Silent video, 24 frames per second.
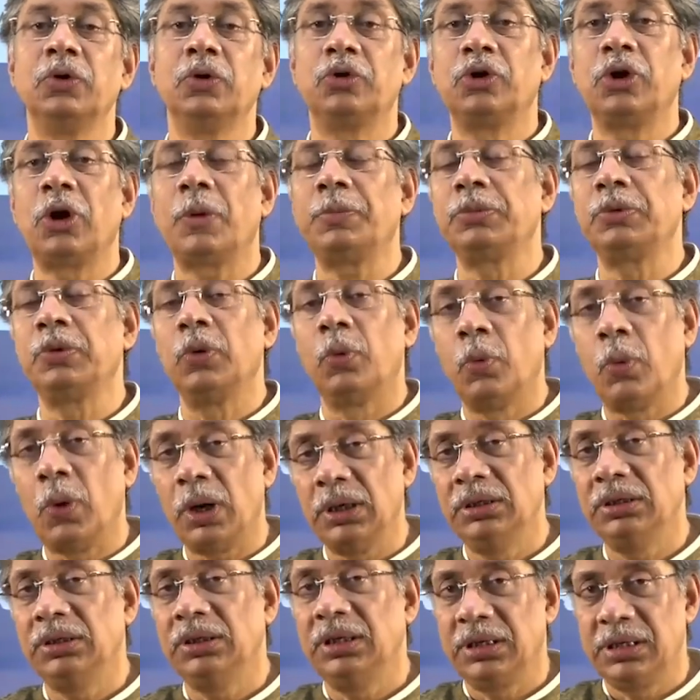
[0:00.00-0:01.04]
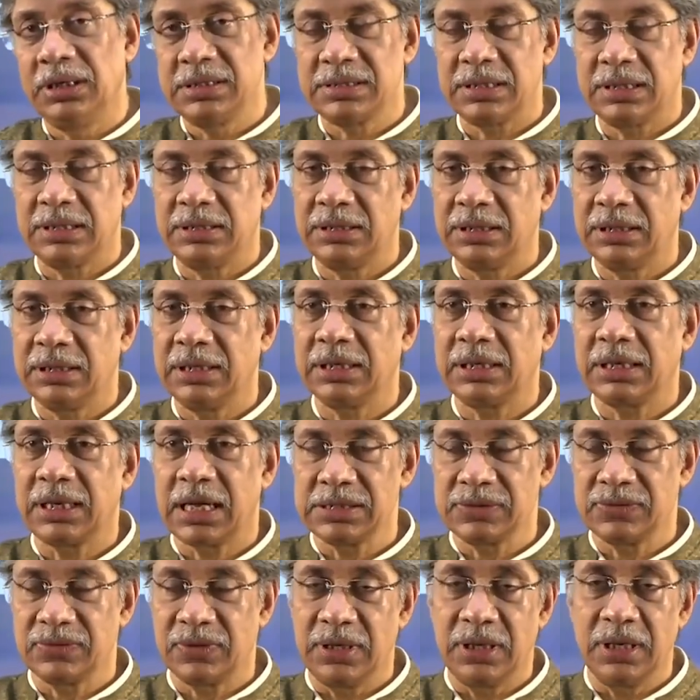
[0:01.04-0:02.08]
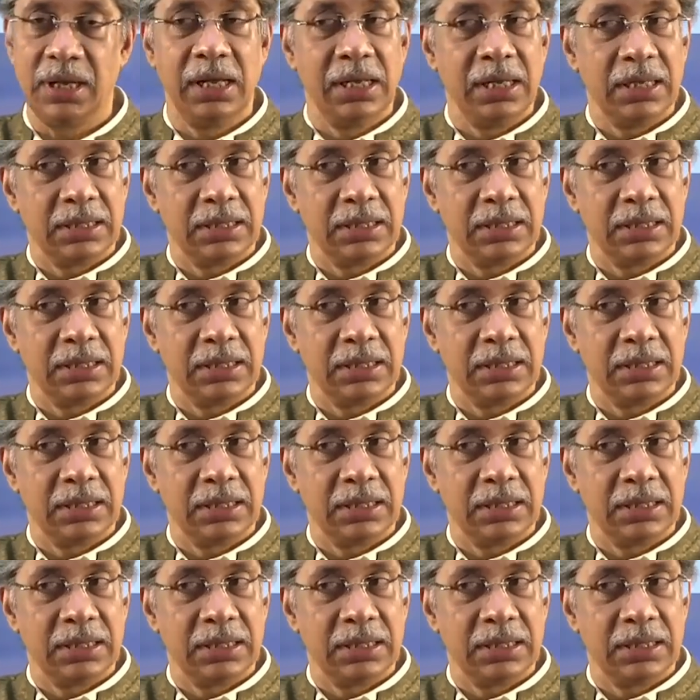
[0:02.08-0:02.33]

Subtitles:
drop to 1 degree centigrade as well.